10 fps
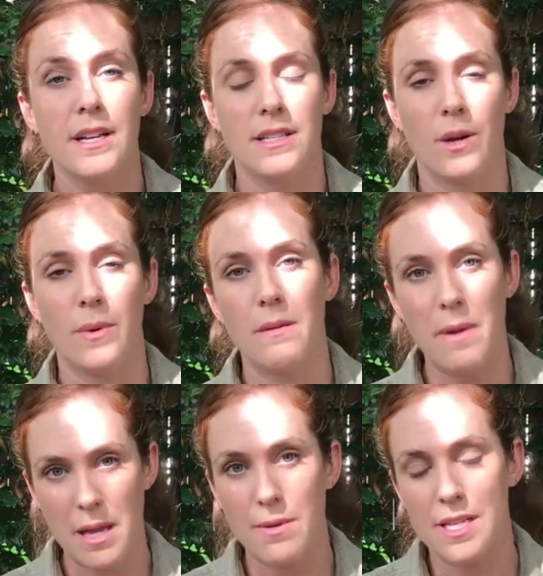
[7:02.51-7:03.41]
So when the
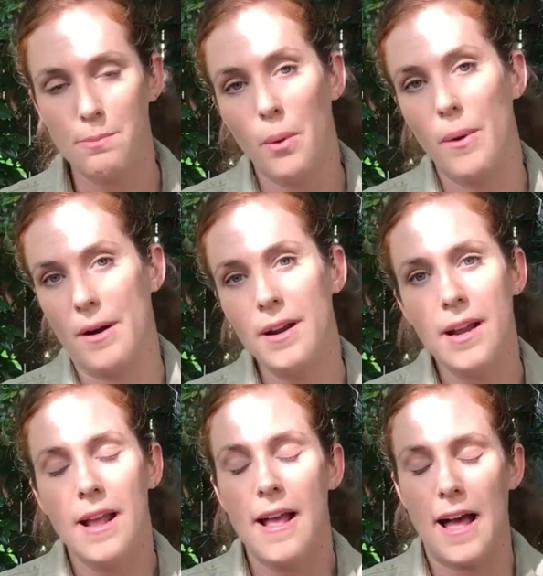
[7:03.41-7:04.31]
baby is born,
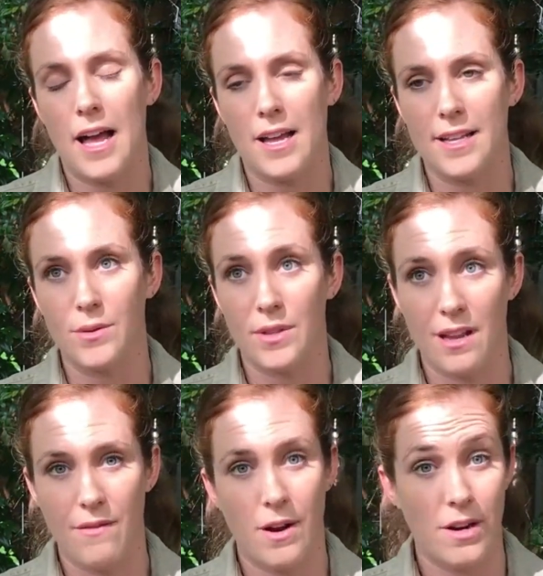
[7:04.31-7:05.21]
it's
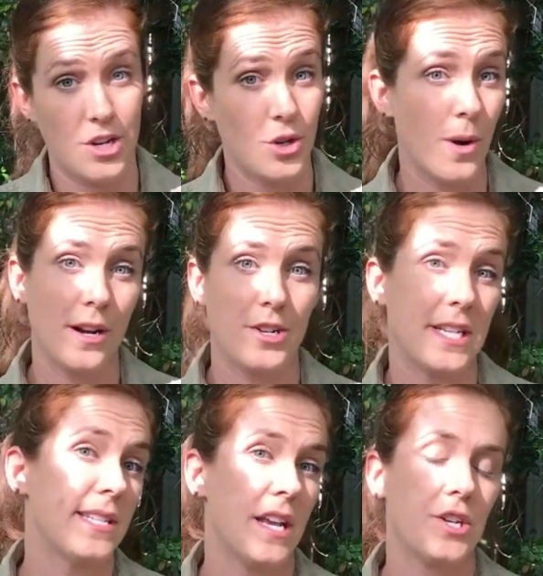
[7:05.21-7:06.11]
only a very short
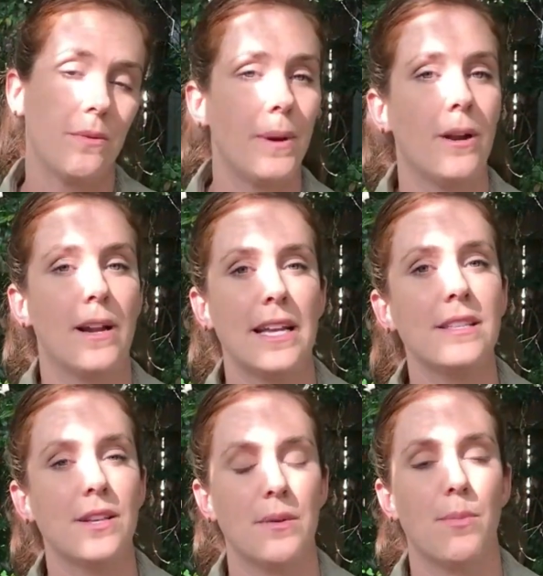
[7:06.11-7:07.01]
gestation
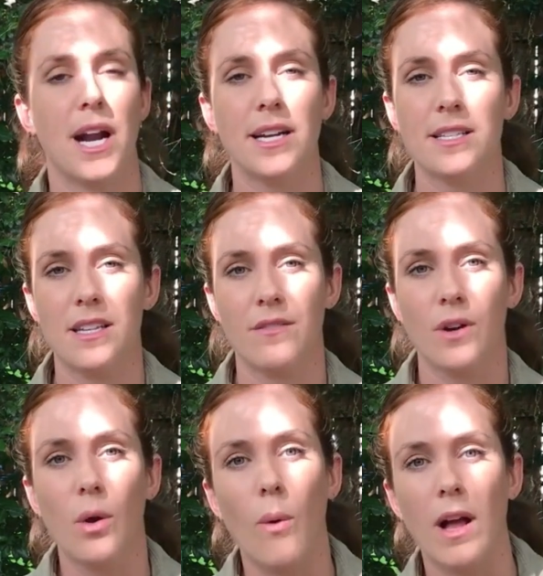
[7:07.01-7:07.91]
period. So the pregnancy of
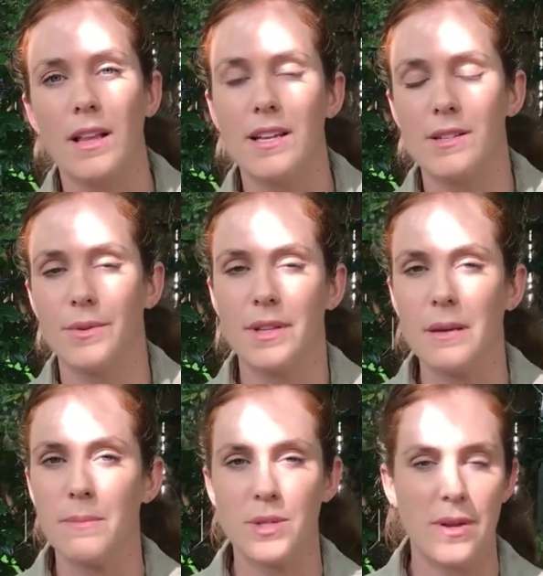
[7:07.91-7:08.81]
a koala is
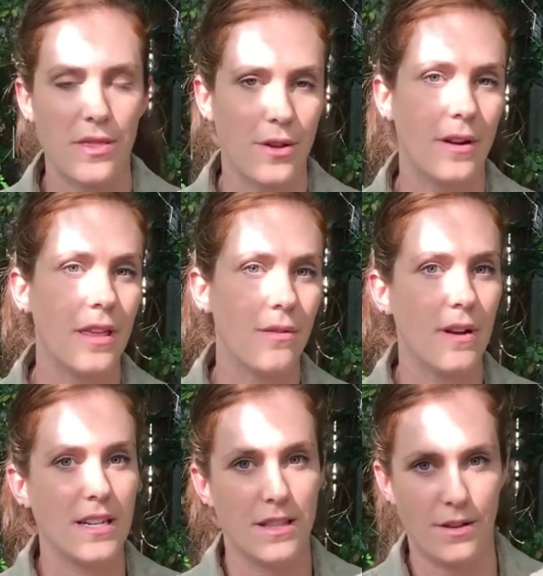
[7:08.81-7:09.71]
only between
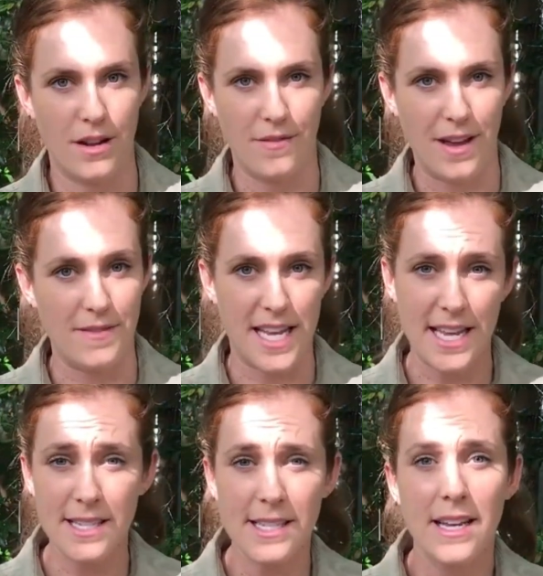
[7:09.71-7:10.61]
33 to 35
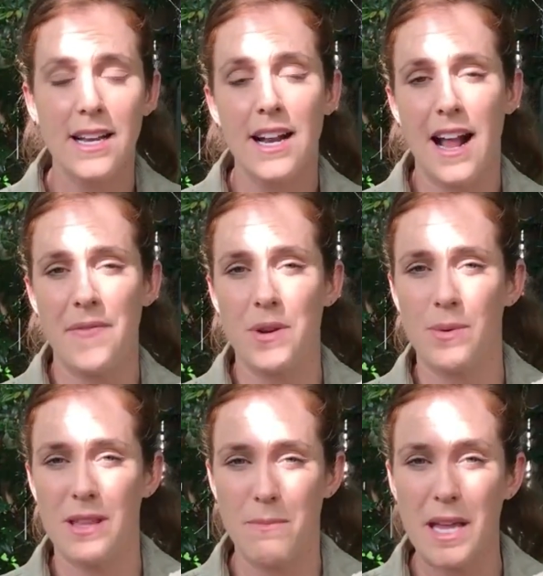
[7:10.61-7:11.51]
days. And then
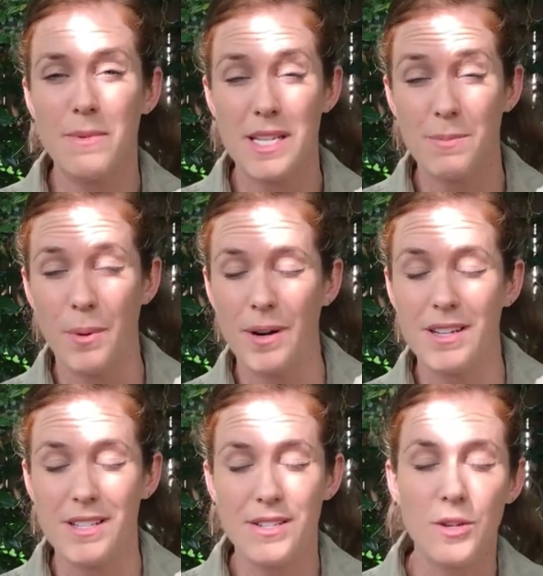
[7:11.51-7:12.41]
when the baby is
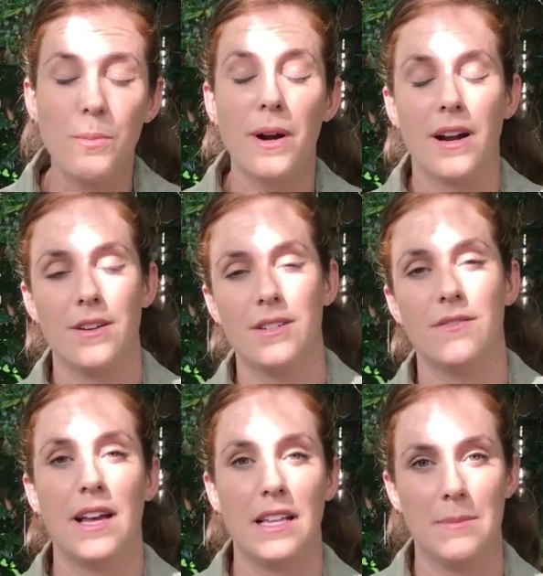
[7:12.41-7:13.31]
born, it's super
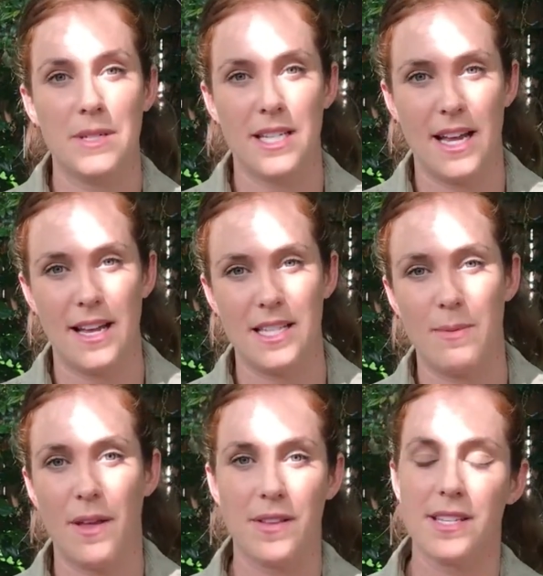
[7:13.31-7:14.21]
underdeveloped. It's
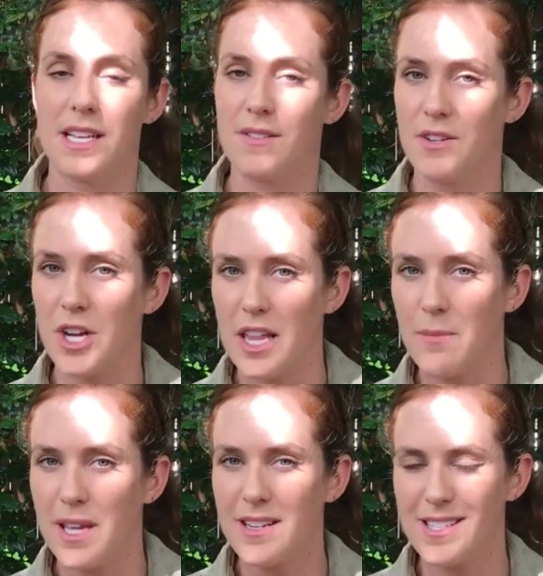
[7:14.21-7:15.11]
about the size of a
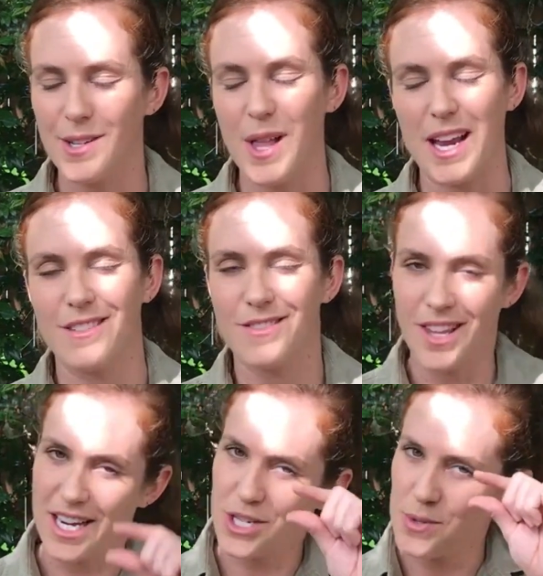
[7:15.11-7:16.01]
jelly bean, so like
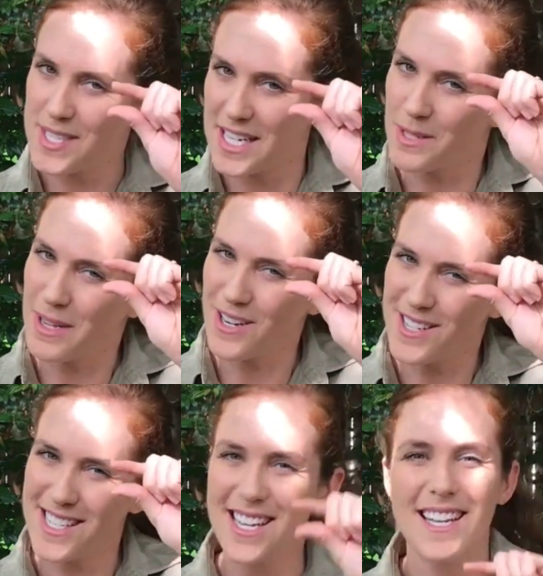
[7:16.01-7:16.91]
2
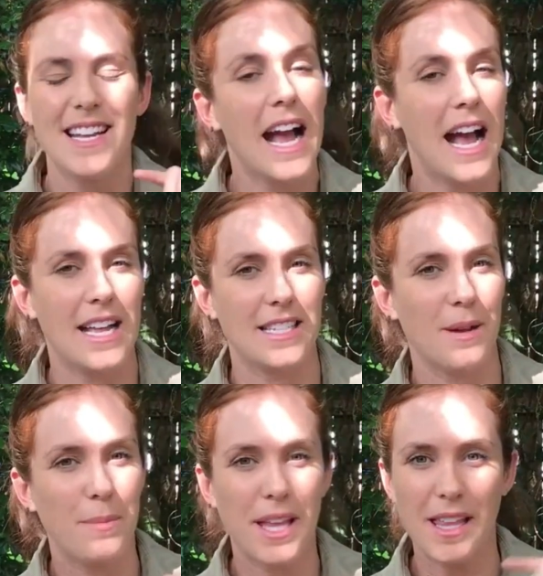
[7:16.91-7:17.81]
centimeters. It's
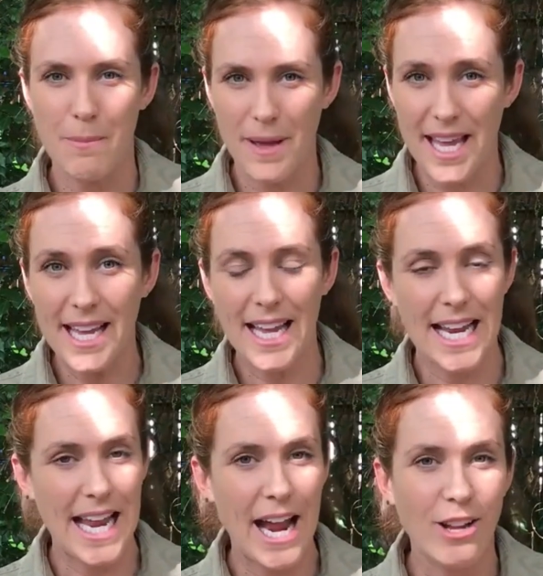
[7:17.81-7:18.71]
completely pink
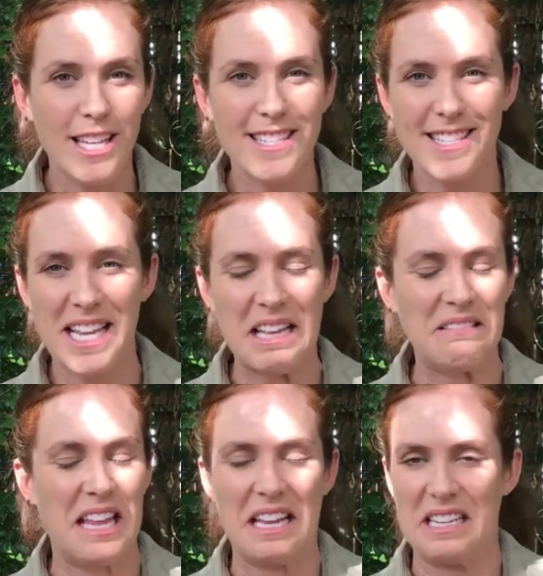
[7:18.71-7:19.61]
and hairless
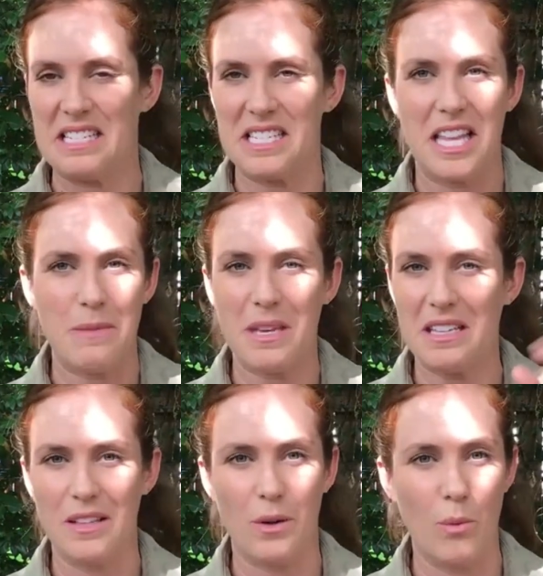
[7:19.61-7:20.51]
and like a
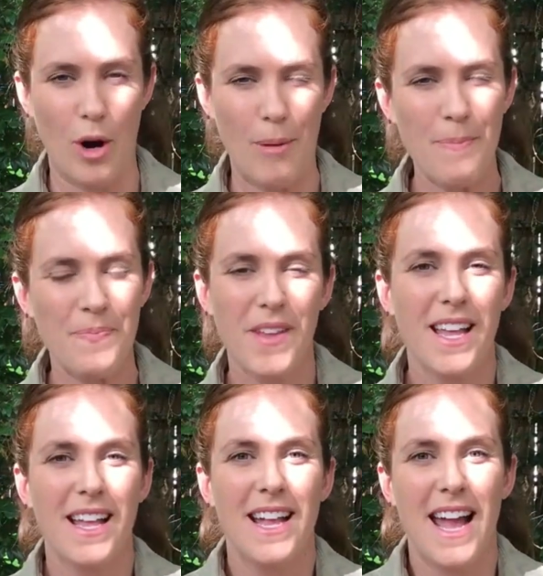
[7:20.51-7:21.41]
slimy little worm.
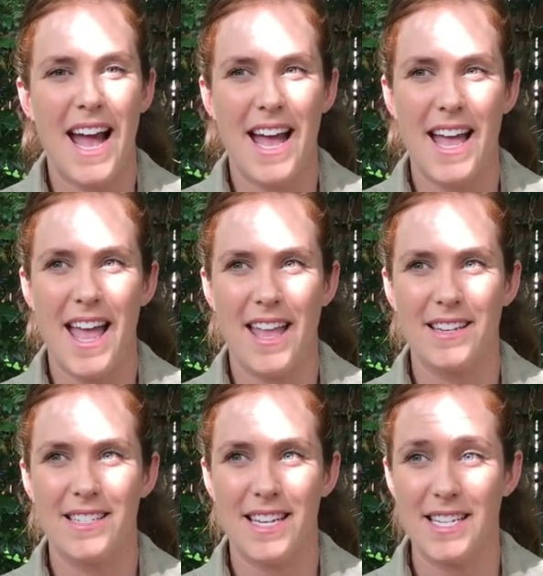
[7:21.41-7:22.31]

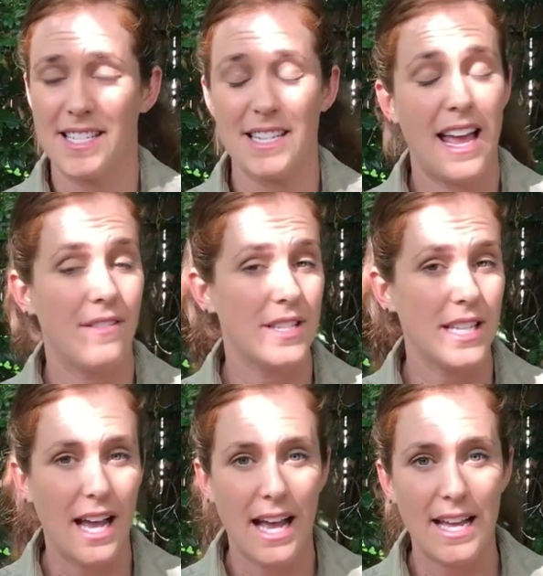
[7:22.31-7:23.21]
And it doesn't have its
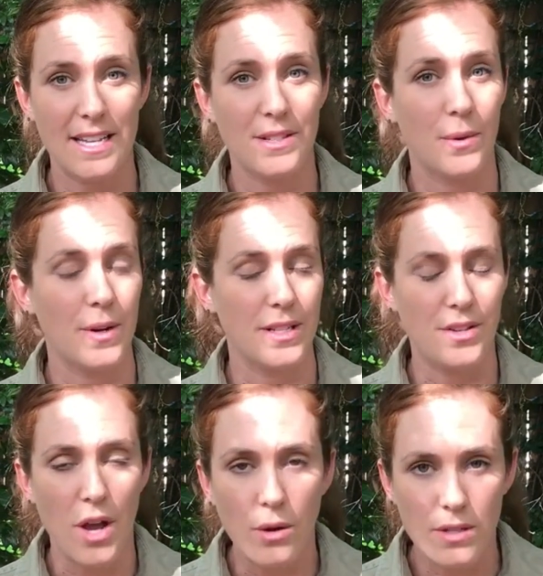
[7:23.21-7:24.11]
eyes or its
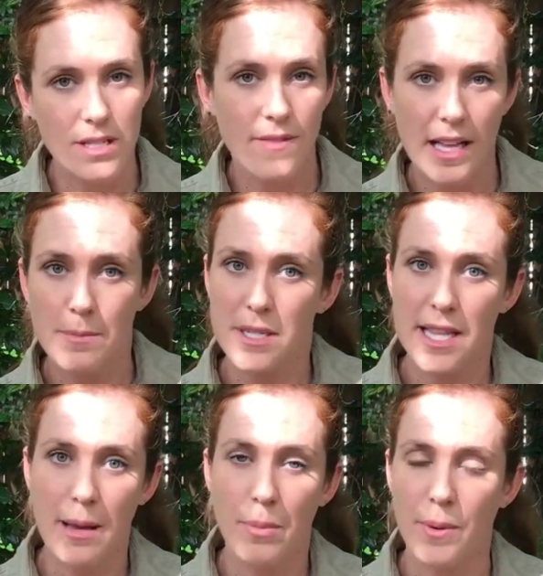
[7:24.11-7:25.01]
nose developed at
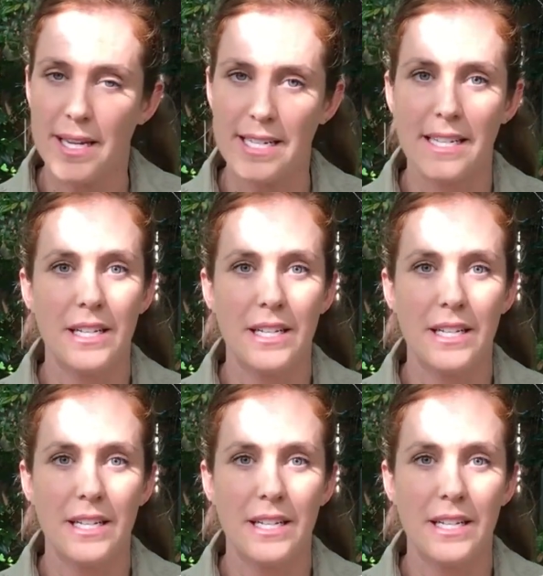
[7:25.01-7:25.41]
that point.